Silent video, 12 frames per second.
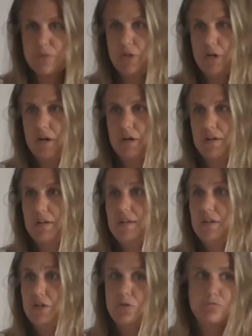We are,
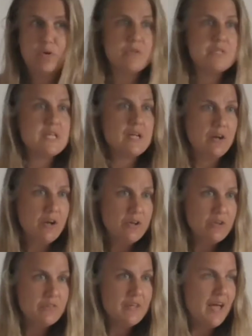you know, focusing a
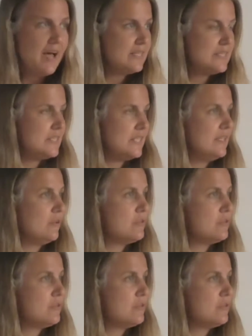lot on the IT,